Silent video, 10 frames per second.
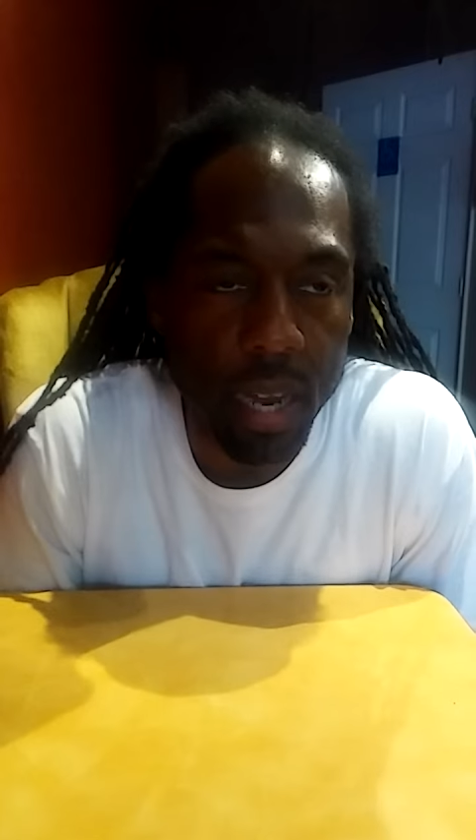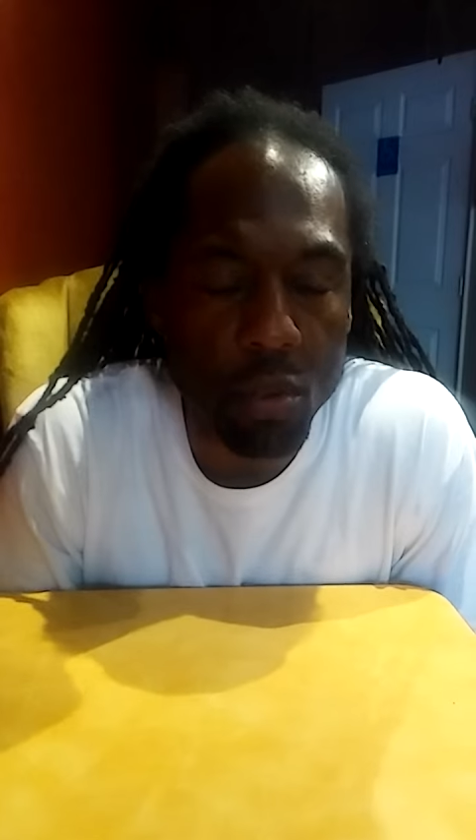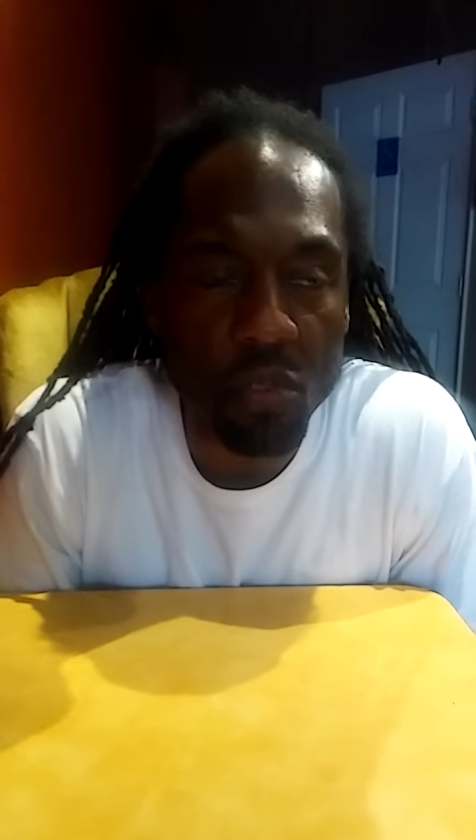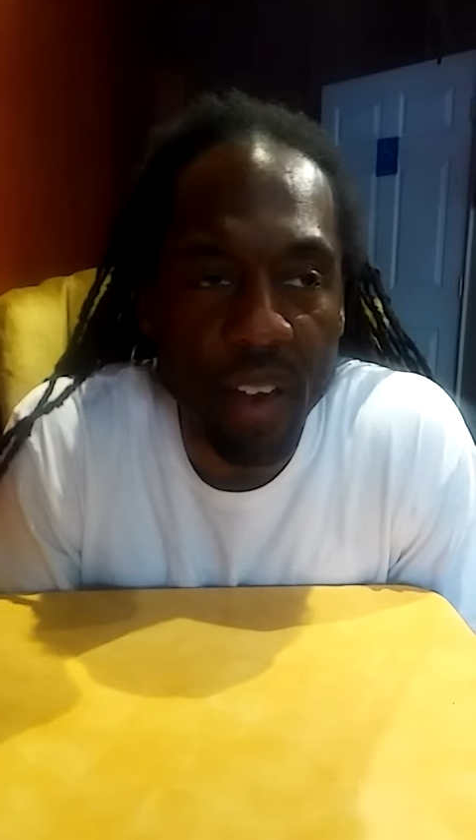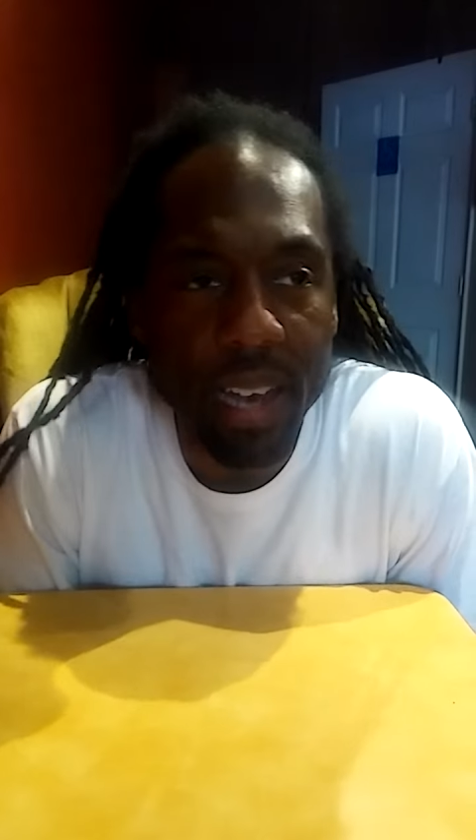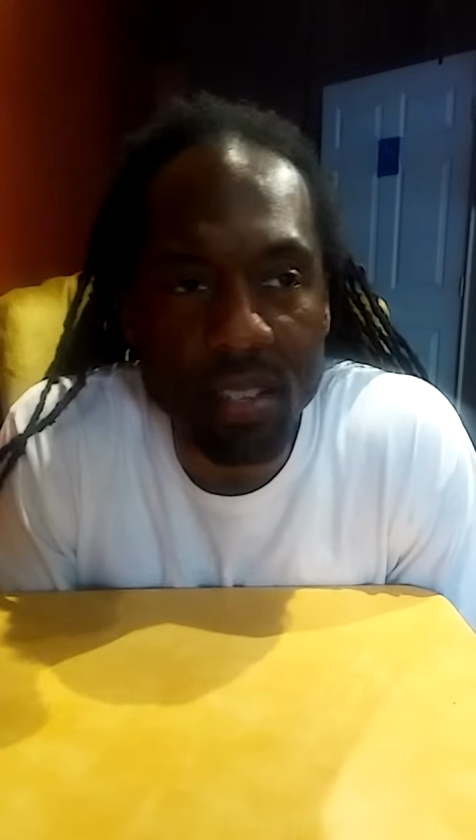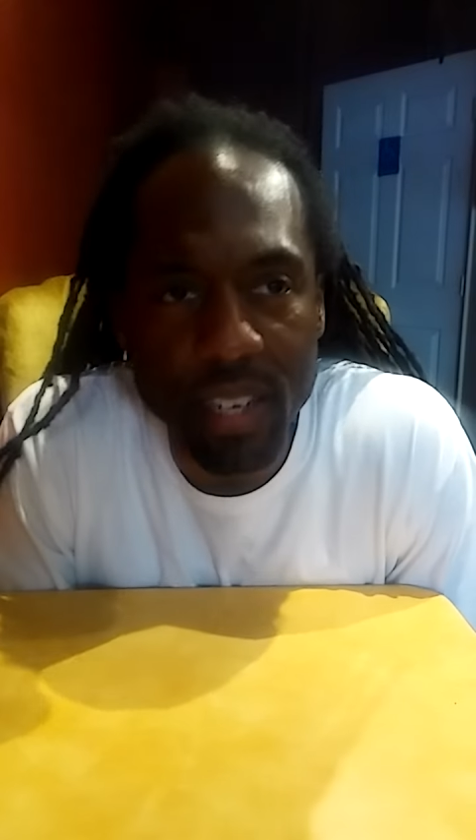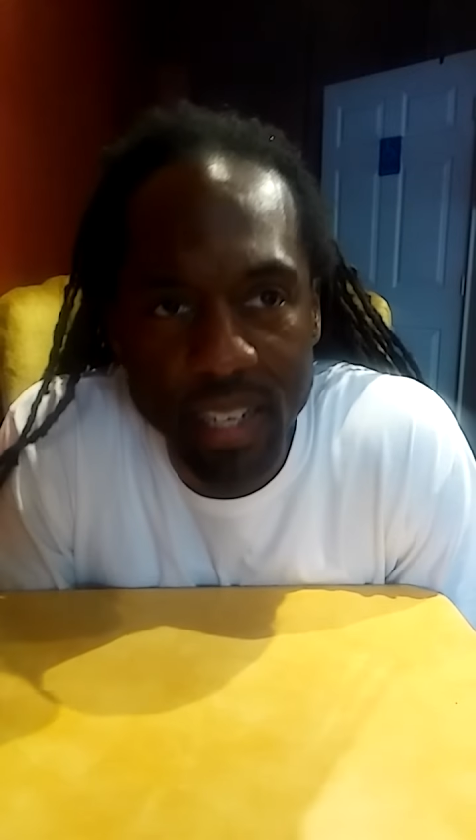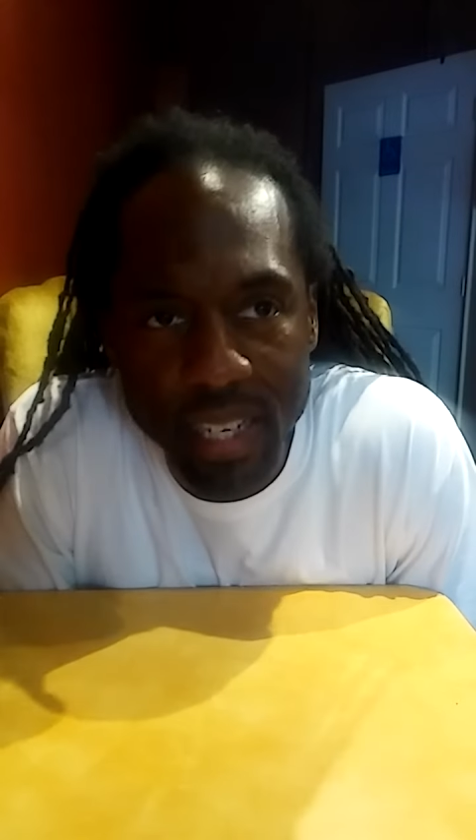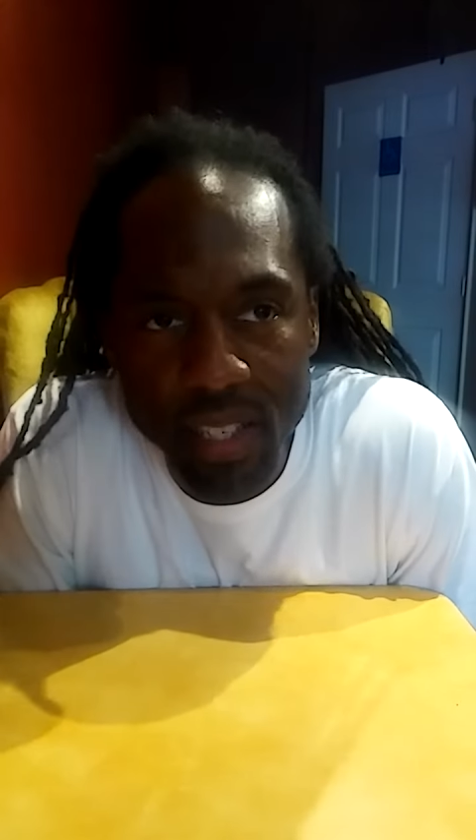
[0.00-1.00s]
and I was
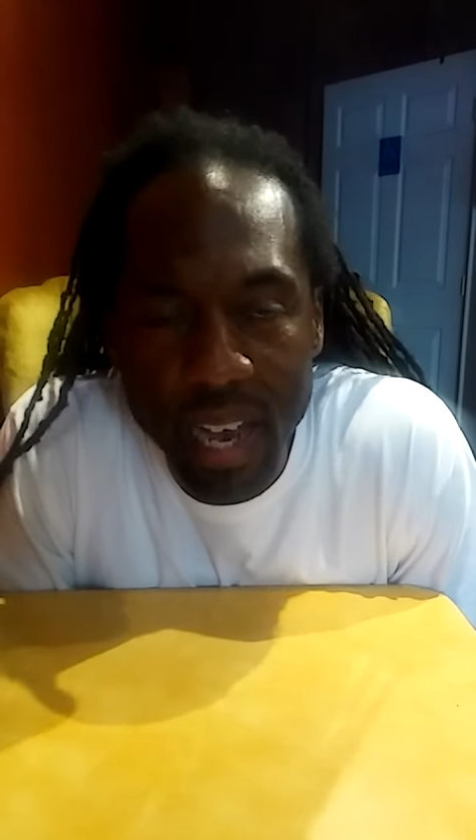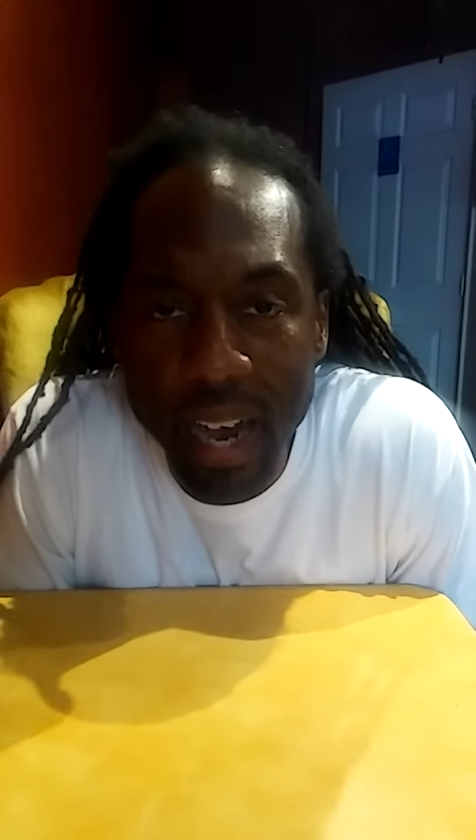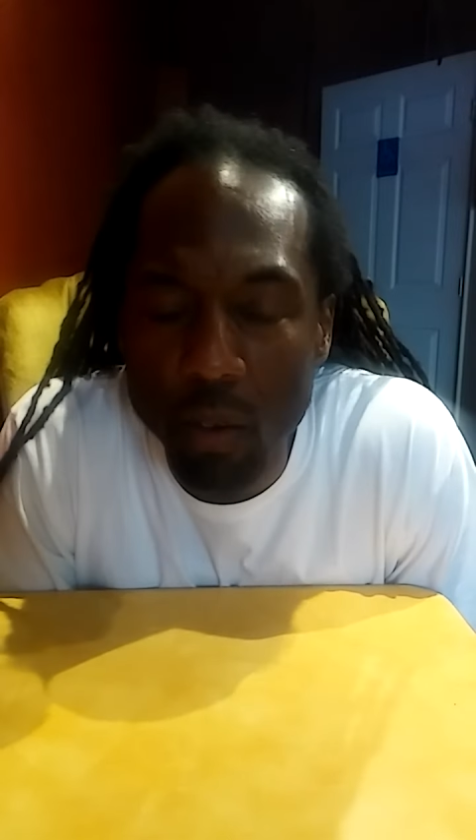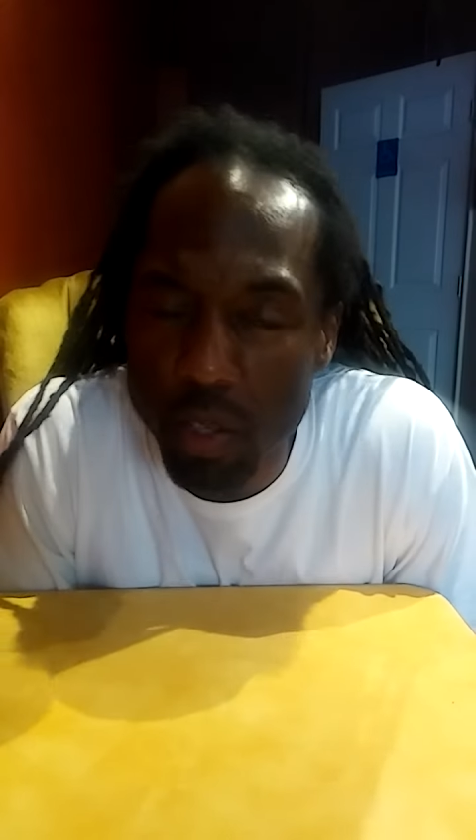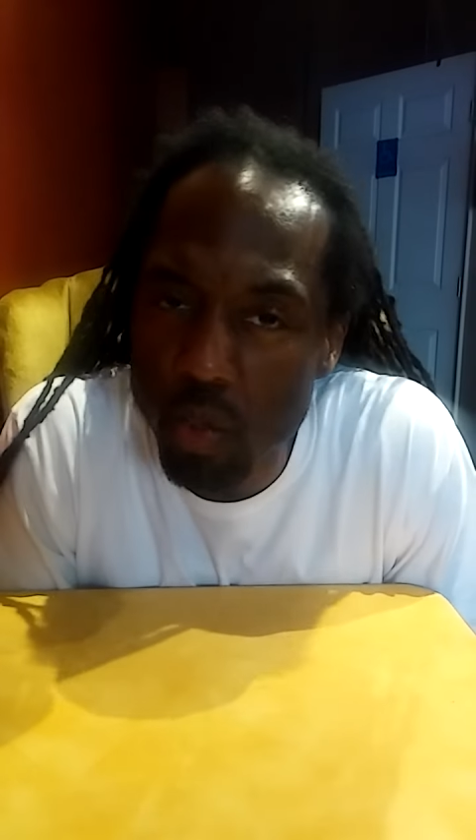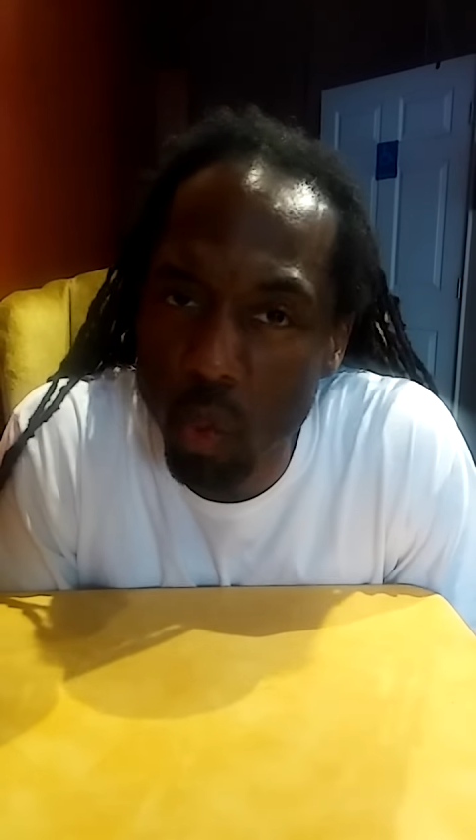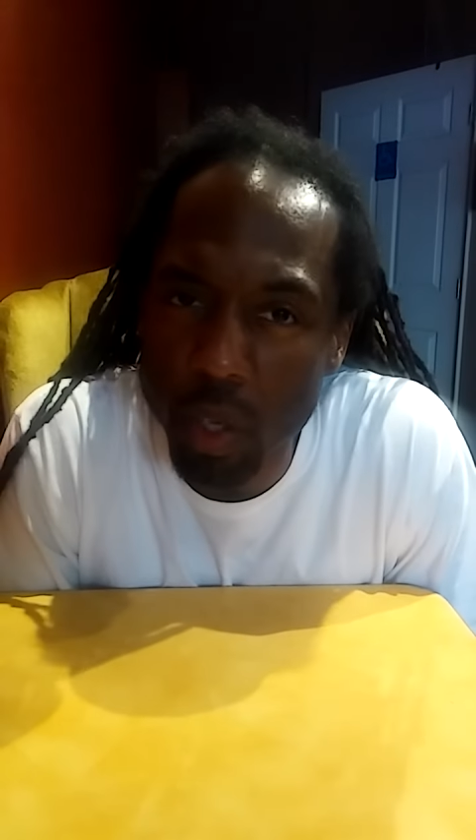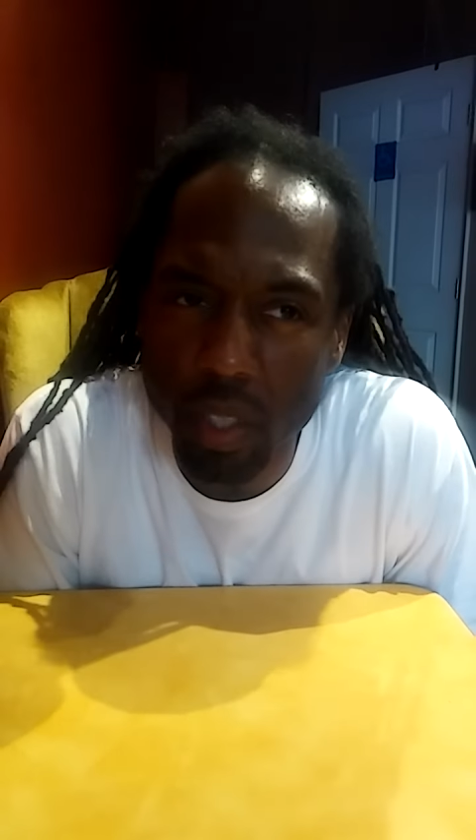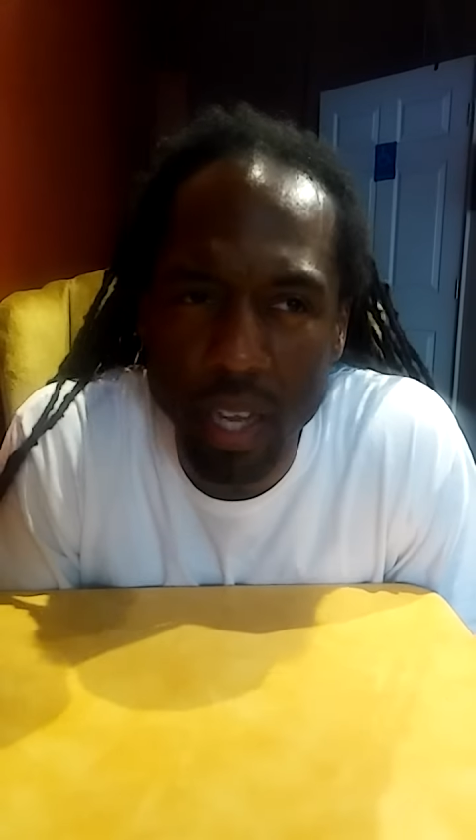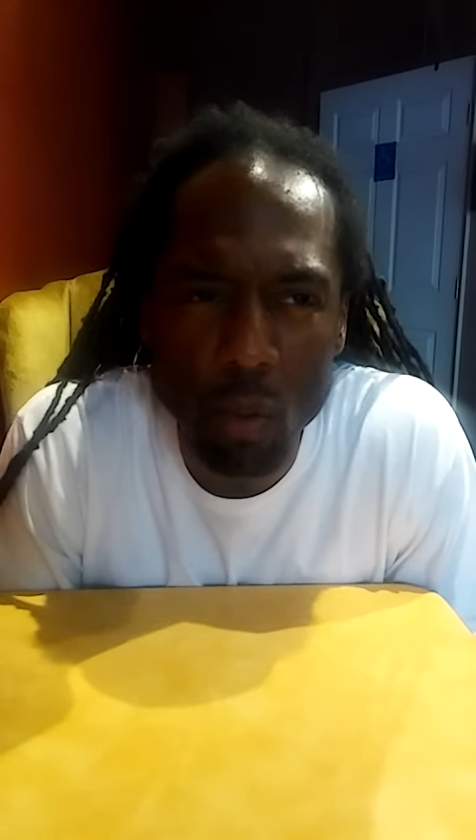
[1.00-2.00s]
fascinated as to how this worked,